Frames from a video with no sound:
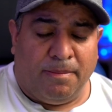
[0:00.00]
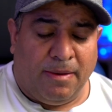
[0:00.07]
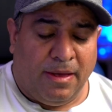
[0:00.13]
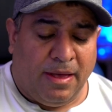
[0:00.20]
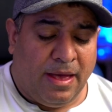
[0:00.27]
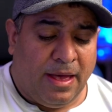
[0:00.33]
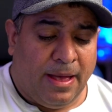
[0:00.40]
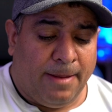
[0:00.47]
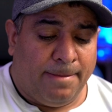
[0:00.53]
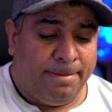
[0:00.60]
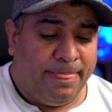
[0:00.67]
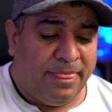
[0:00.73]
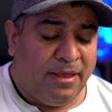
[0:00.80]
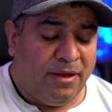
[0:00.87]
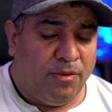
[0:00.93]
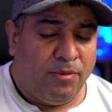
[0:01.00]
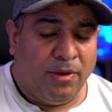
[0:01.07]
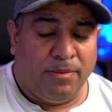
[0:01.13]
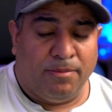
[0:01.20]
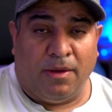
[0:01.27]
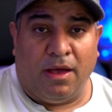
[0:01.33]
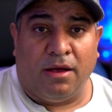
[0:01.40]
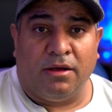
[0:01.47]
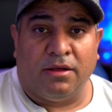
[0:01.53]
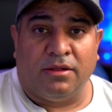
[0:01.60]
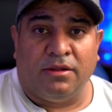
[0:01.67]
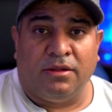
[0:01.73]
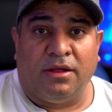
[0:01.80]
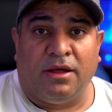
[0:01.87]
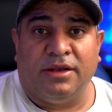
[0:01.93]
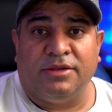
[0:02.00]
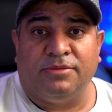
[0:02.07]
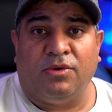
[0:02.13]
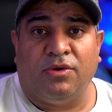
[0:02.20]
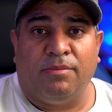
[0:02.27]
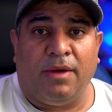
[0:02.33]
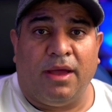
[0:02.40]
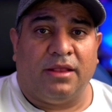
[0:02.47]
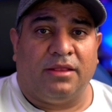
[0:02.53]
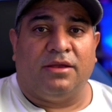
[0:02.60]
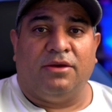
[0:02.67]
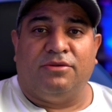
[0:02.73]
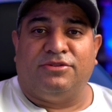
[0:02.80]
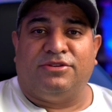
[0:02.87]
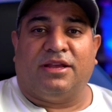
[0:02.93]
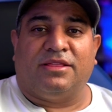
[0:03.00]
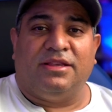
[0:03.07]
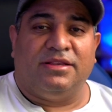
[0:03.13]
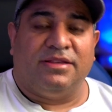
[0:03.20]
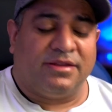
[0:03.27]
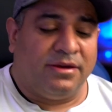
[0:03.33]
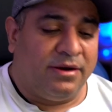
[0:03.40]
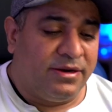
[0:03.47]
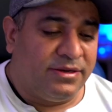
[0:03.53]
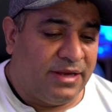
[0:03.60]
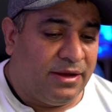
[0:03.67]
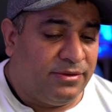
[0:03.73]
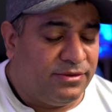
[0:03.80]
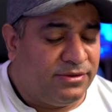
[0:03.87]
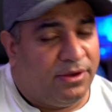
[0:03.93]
um, with my uncle on his motorbike to go check these cars out.